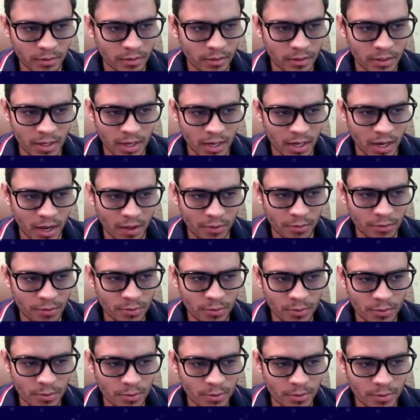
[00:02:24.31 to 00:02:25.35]
Yeah, how do
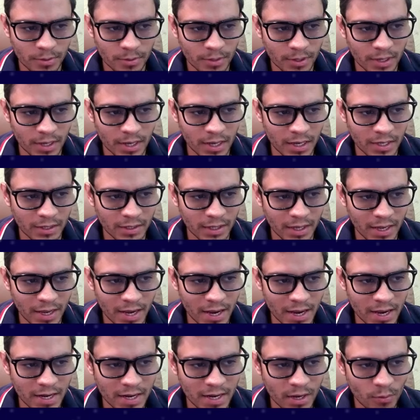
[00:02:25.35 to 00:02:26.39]
you get
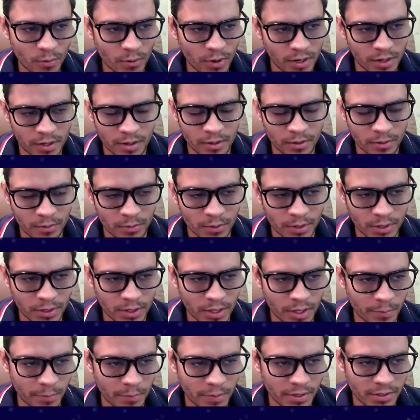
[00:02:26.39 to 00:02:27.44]
anywhere with
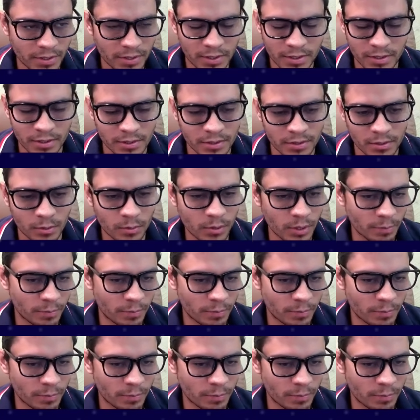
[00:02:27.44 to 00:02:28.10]
their pieces with